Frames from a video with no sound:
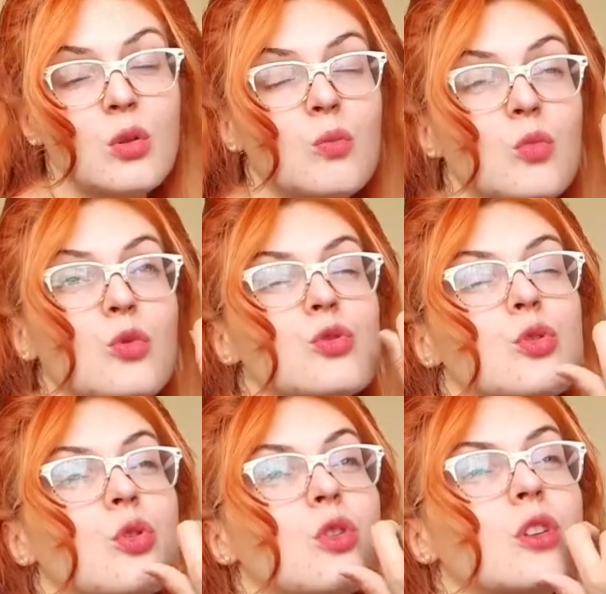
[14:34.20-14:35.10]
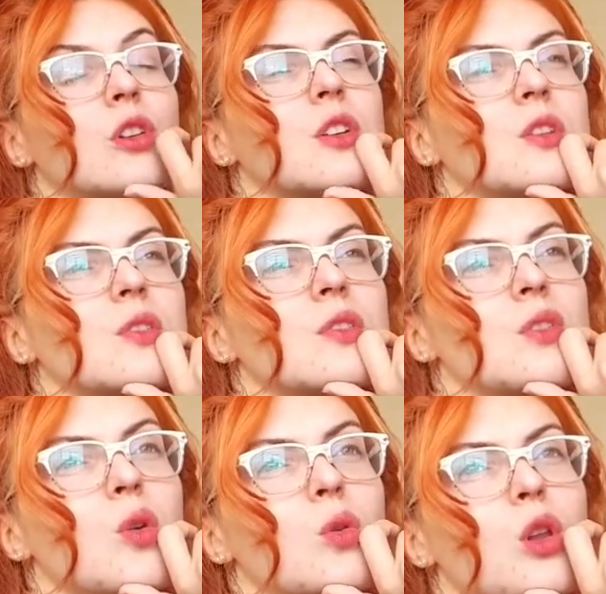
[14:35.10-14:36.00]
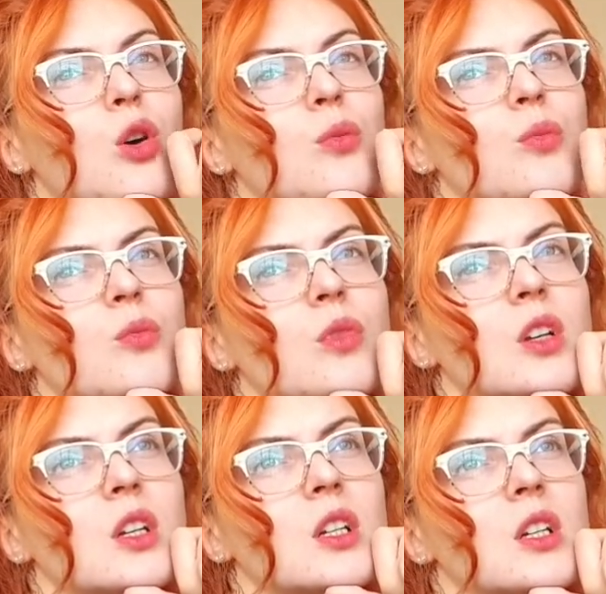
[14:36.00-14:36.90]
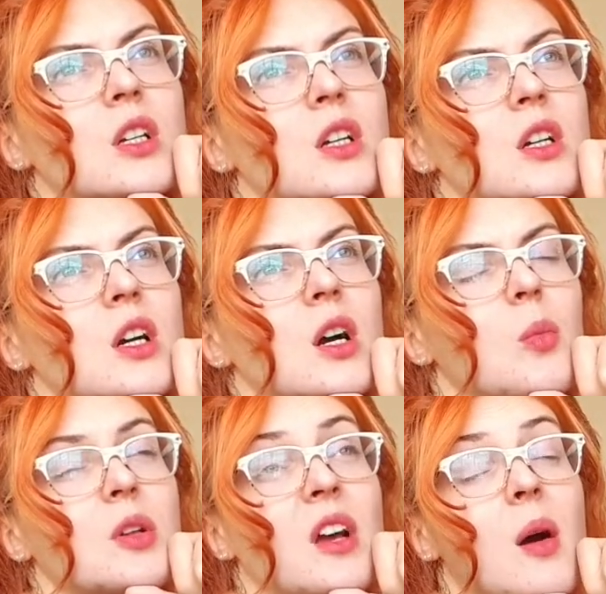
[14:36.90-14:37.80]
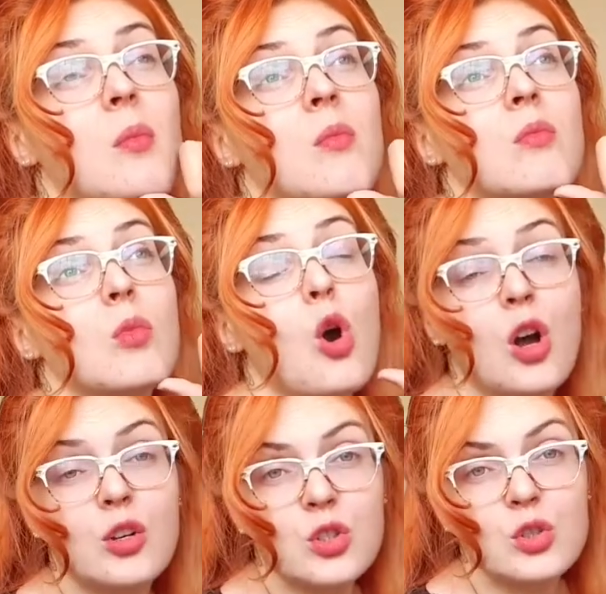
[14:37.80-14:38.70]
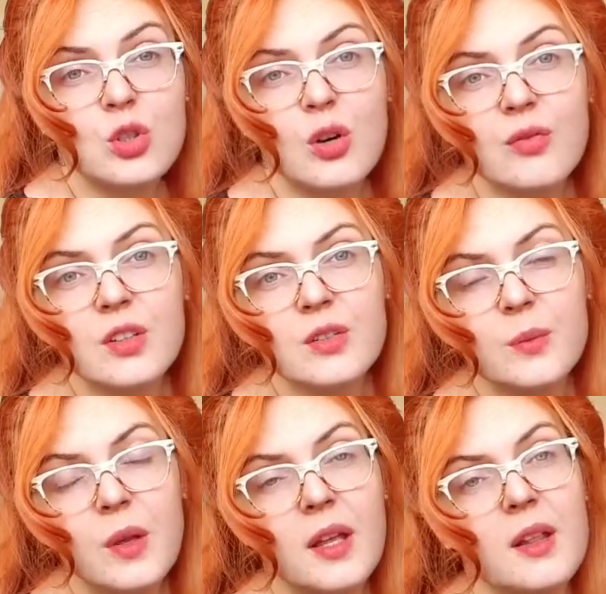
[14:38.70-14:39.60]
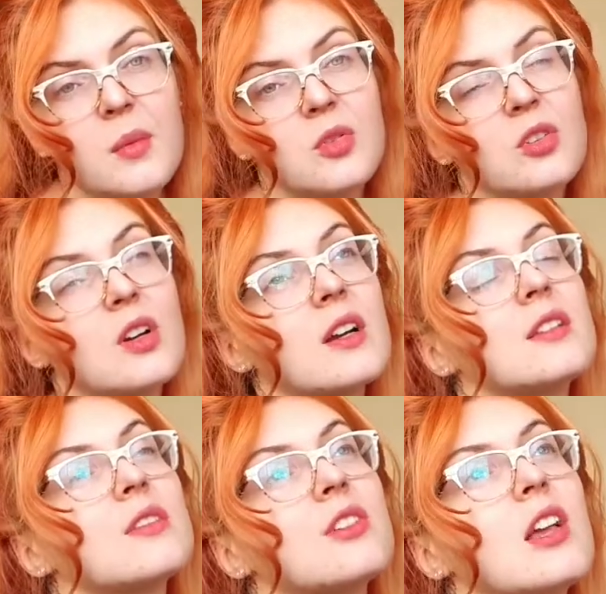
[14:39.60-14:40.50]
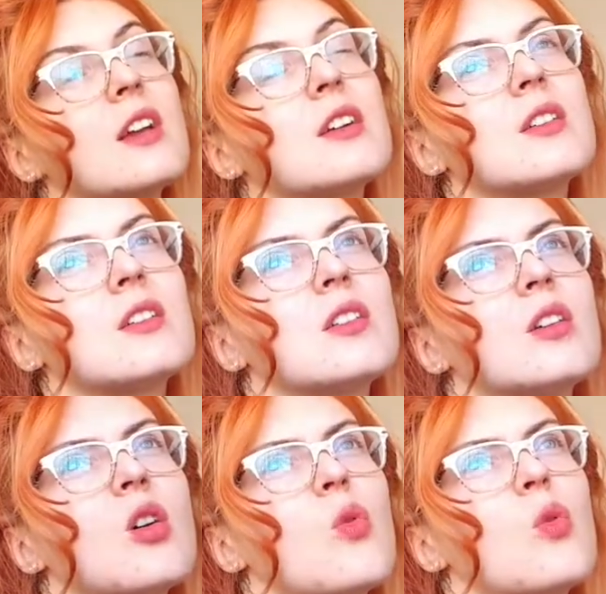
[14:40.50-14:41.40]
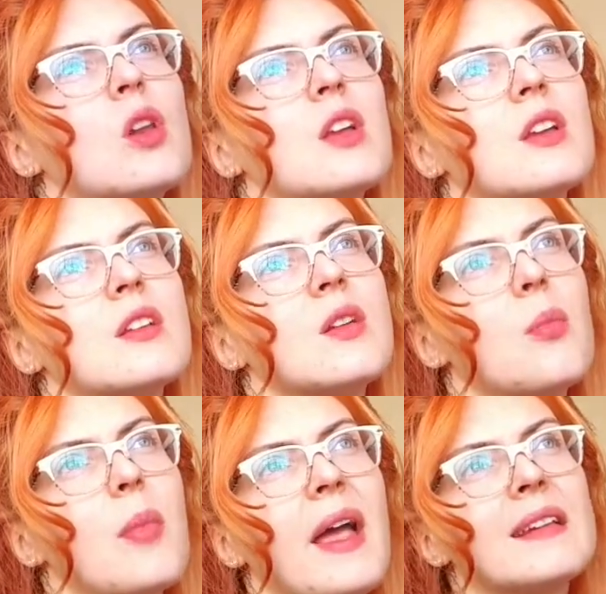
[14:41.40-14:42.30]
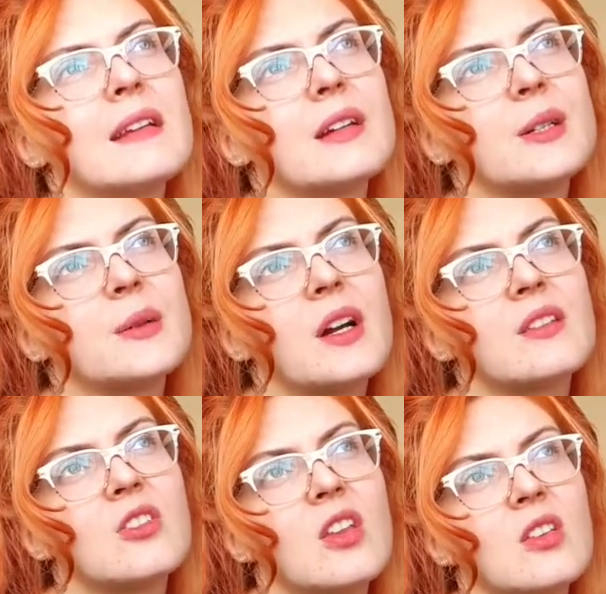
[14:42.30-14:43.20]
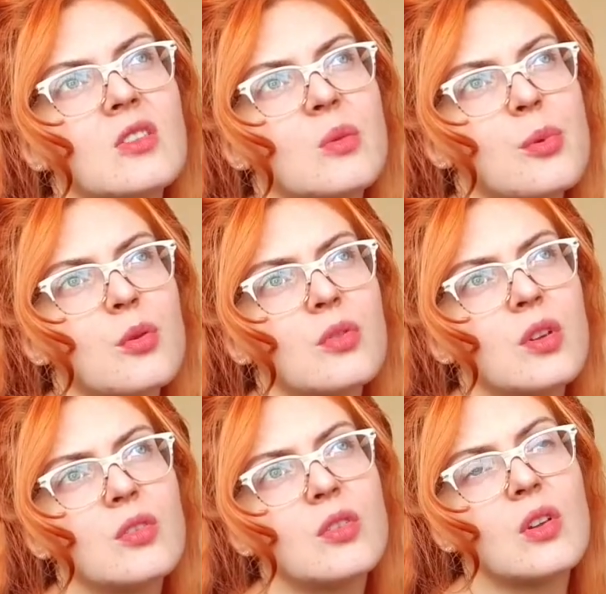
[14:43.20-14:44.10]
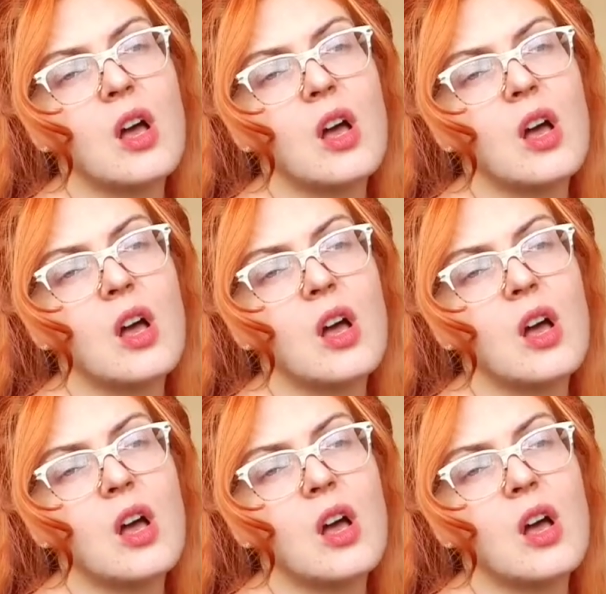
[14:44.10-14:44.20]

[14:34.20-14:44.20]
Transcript: mood score is so low. But I'm conscious of it, and I'm not kind of like rolling in a panic. I understand it's a process